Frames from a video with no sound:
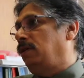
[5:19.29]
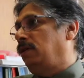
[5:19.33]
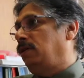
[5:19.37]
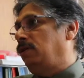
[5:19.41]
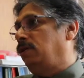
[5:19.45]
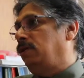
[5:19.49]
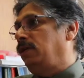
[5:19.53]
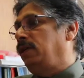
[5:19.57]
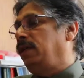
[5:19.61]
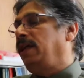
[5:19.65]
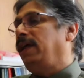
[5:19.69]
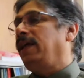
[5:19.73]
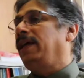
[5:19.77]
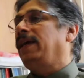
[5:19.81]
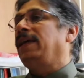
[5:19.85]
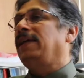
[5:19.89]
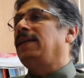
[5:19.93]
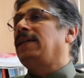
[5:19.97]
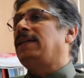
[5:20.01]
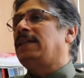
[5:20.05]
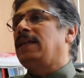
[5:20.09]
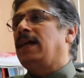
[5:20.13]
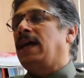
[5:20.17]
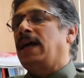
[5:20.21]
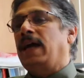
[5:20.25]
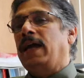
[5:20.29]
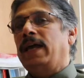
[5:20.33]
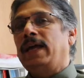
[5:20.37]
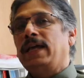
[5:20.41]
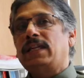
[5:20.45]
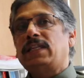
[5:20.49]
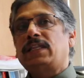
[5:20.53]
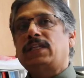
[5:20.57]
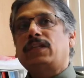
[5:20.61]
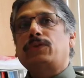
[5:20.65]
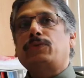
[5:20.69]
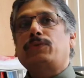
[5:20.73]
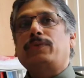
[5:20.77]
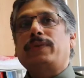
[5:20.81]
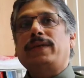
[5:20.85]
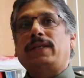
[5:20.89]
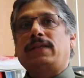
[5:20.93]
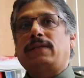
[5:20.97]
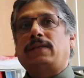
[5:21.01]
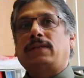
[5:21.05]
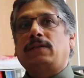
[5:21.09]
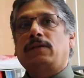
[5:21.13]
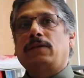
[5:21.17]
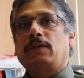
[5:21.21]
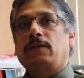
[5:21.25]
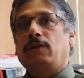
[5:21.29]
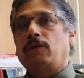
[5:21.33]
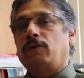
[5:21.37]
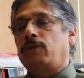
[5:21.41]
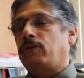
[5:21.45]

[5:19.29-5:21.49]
to the entire Swiss